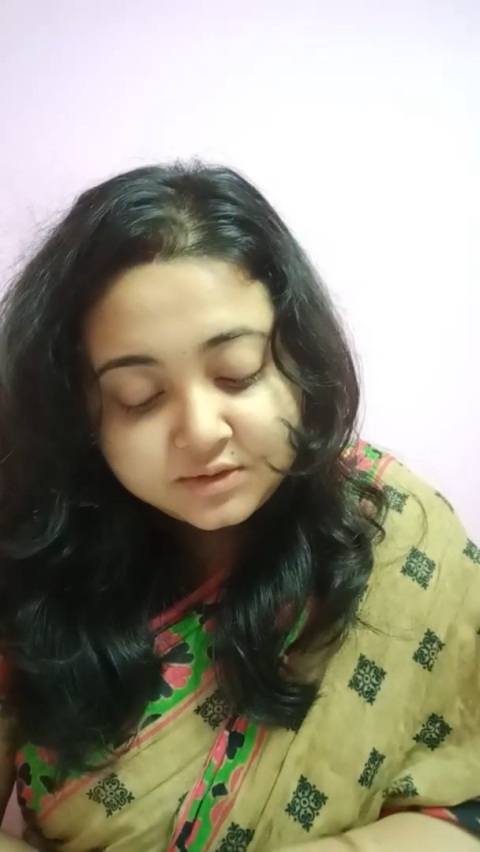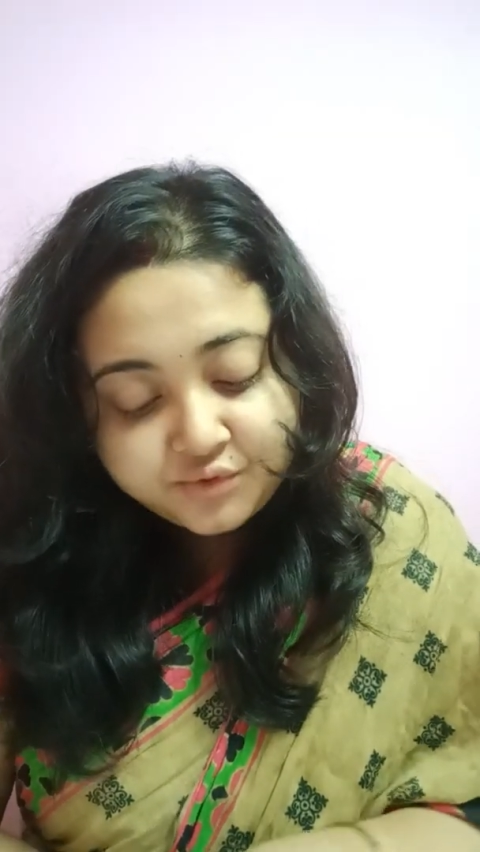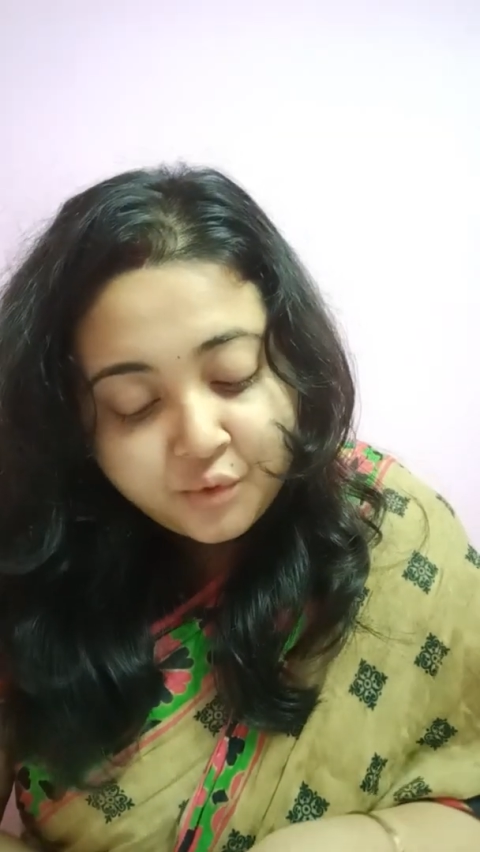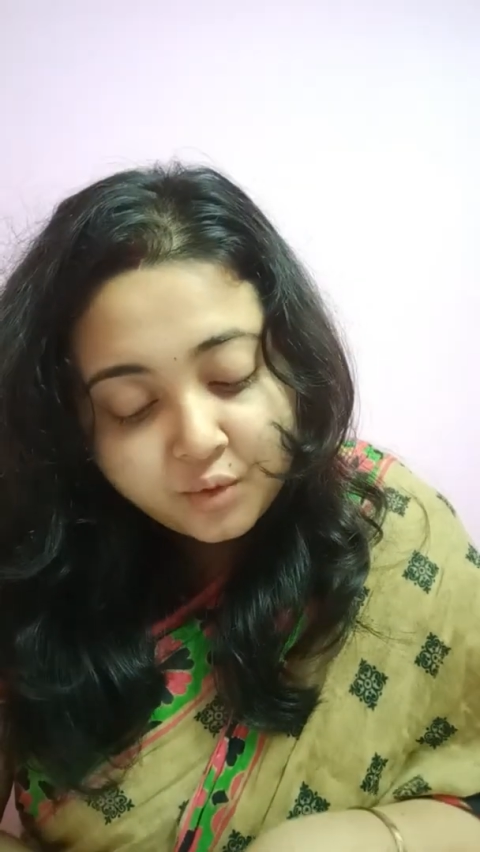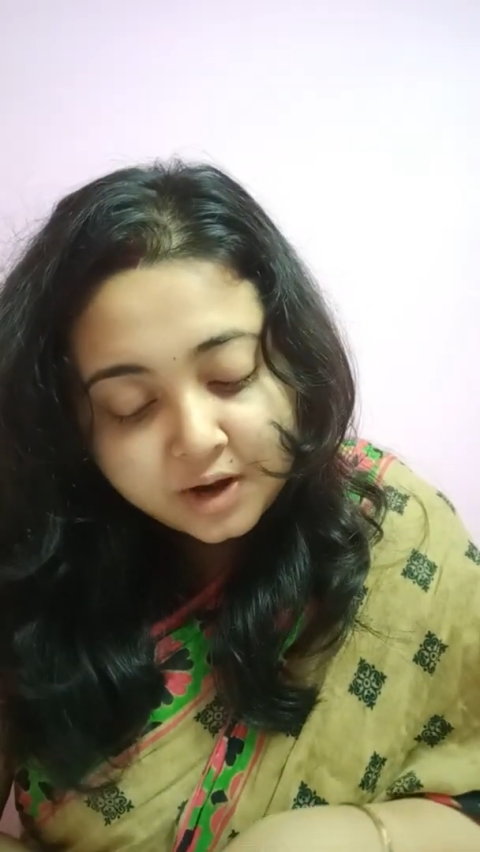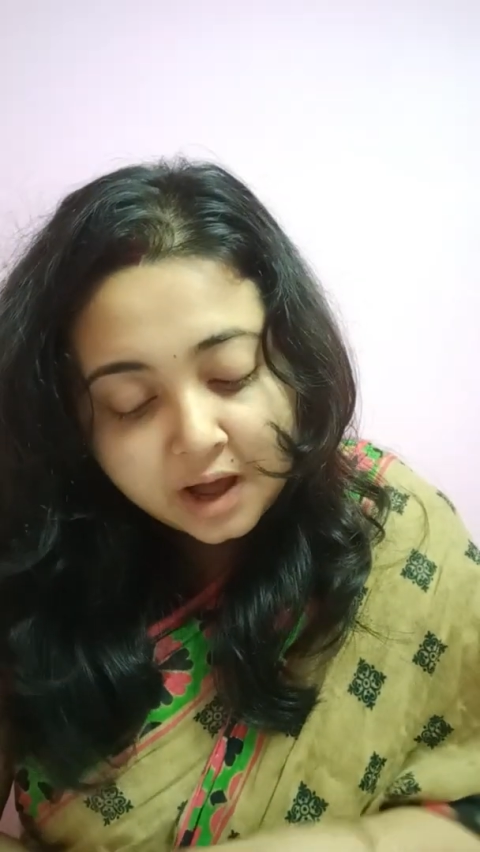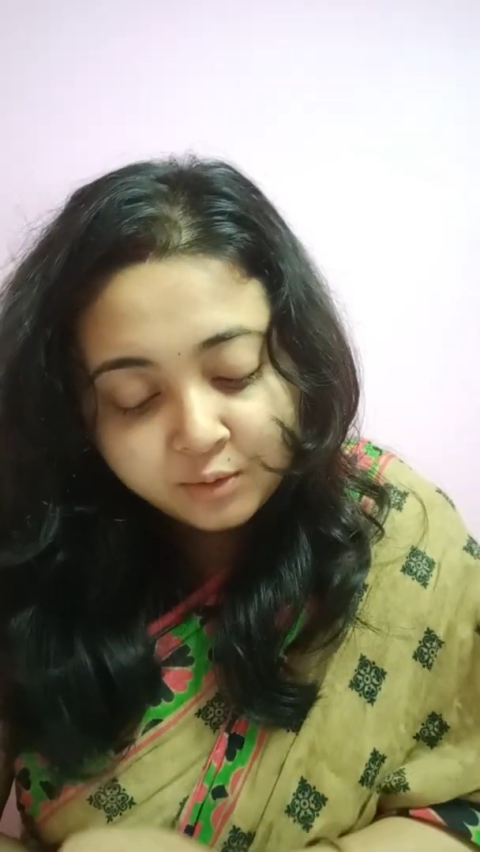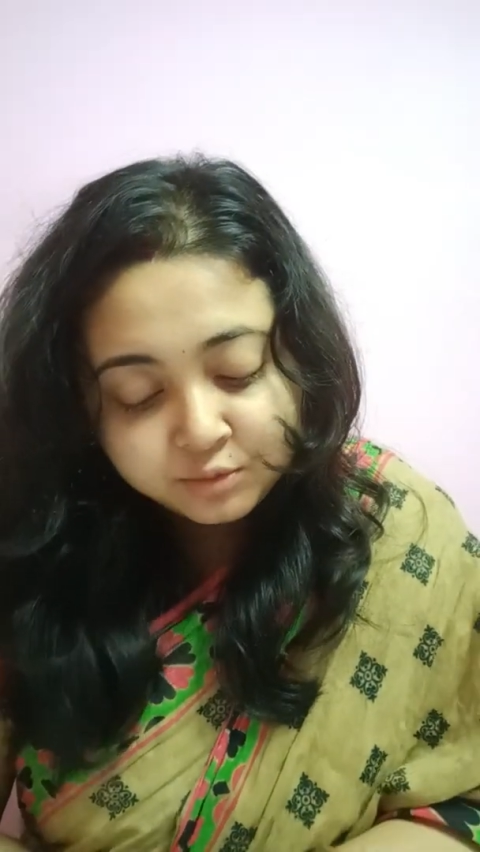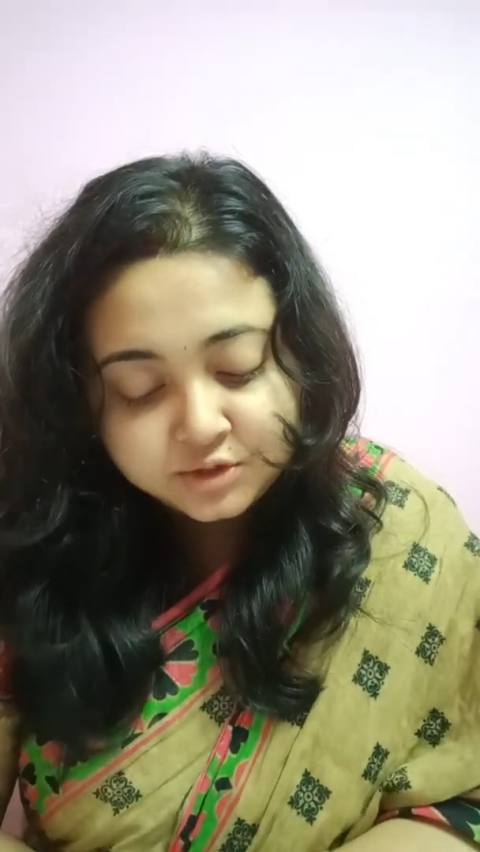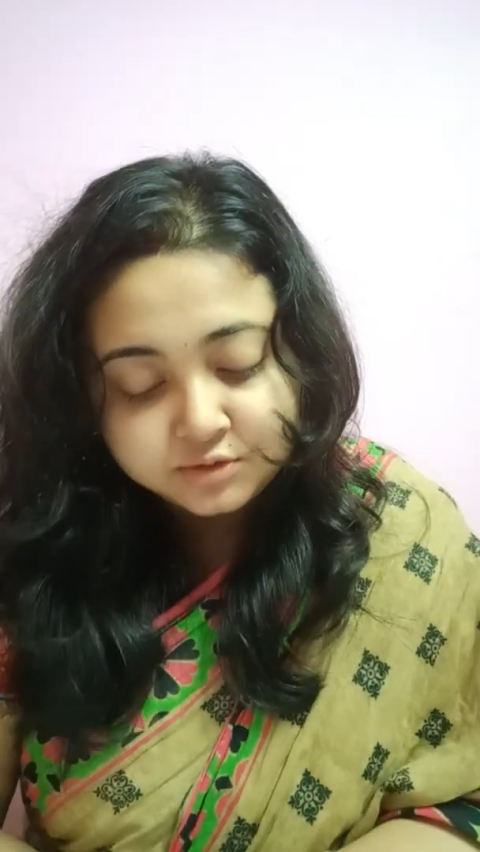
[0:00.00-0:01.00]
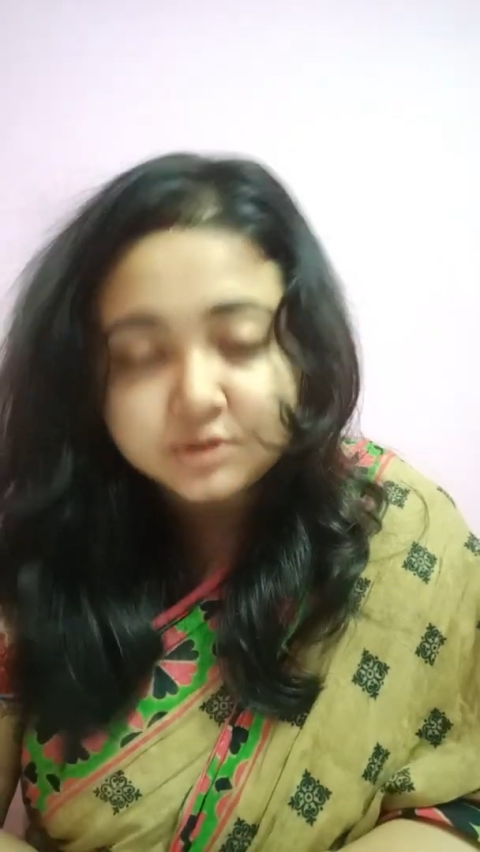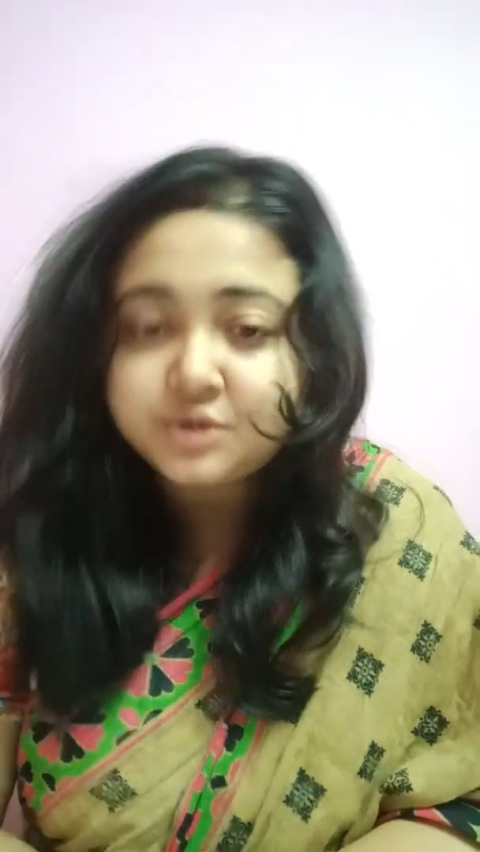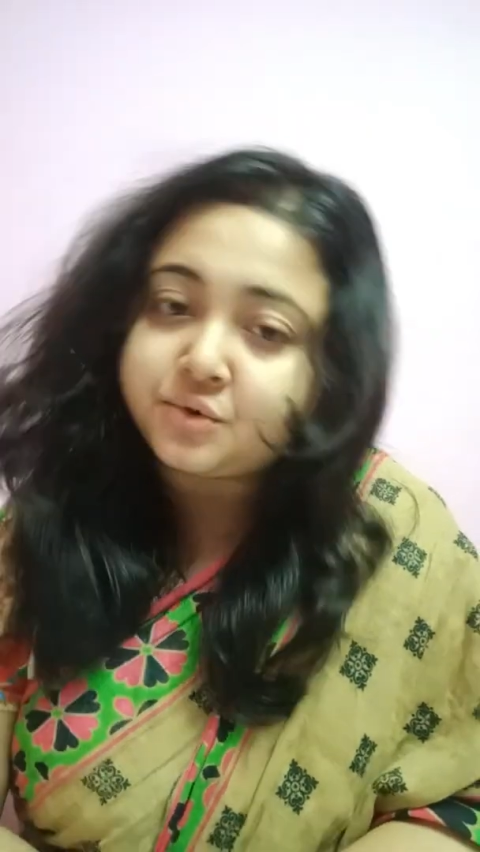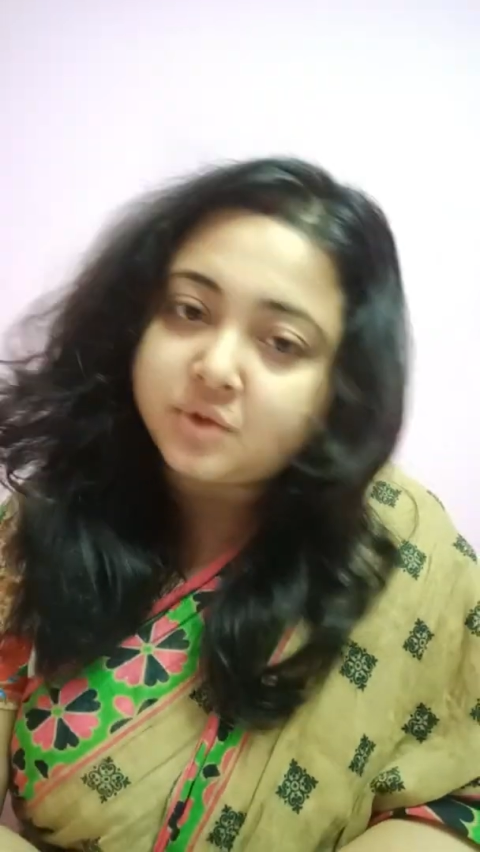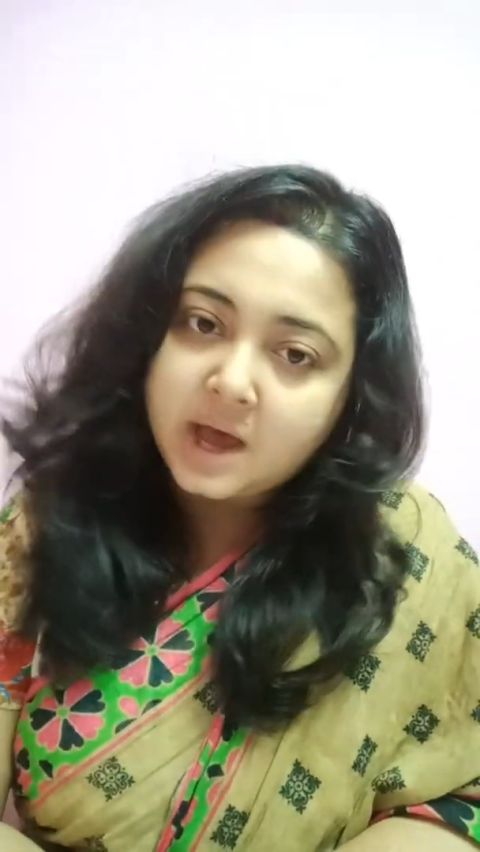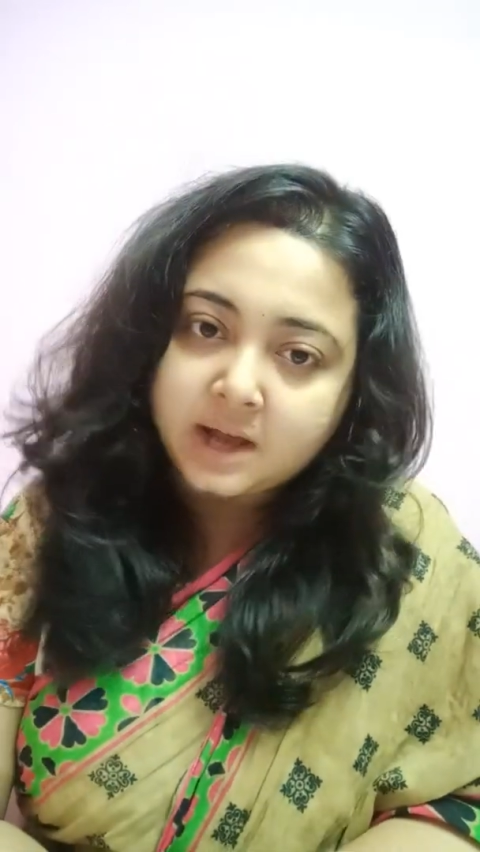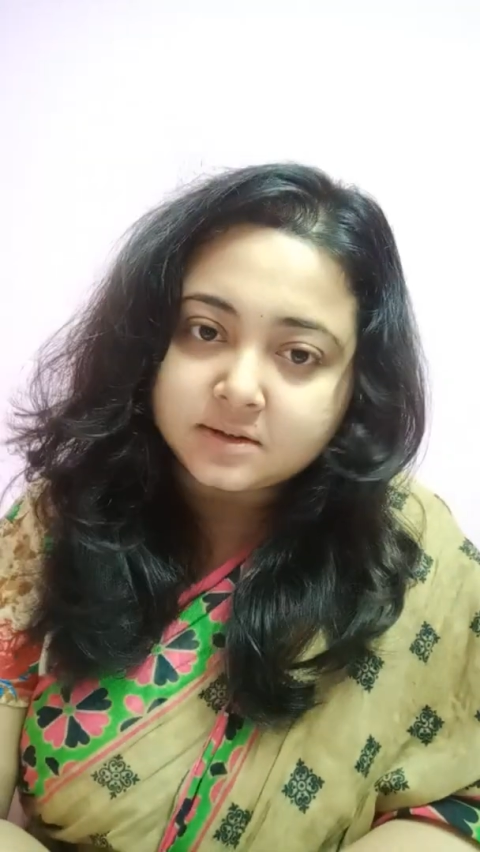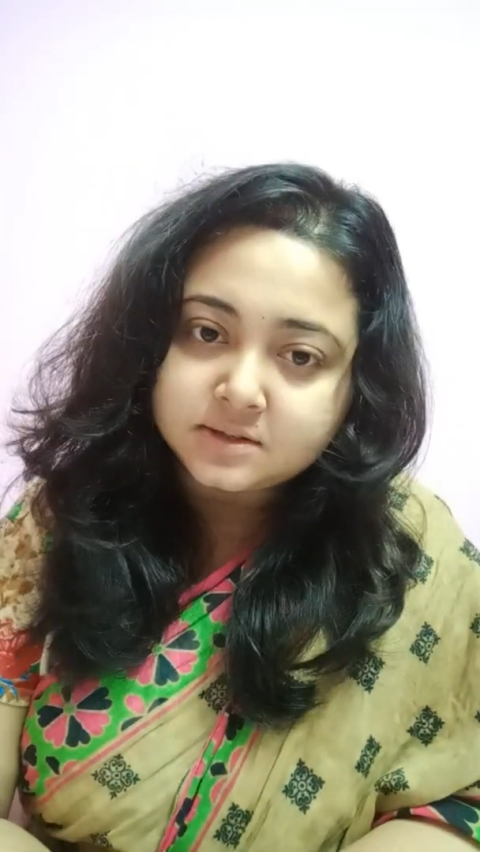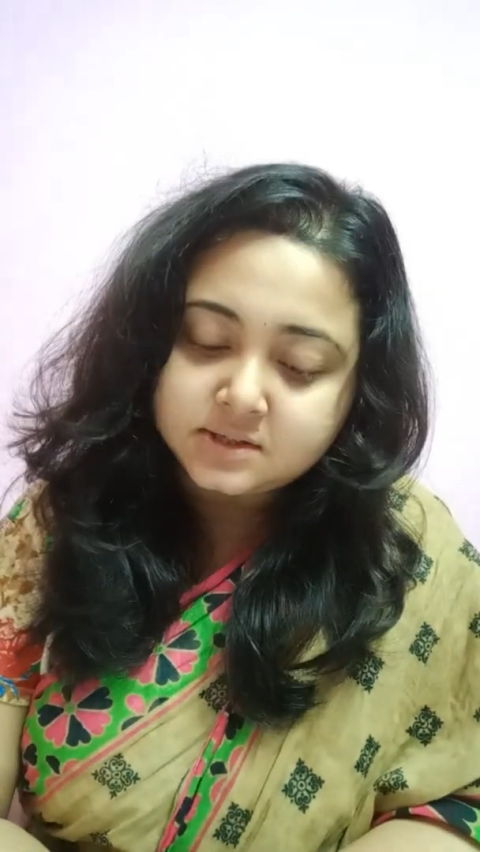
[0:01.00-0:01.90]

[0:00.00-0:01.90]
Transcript: thrown out through the anus.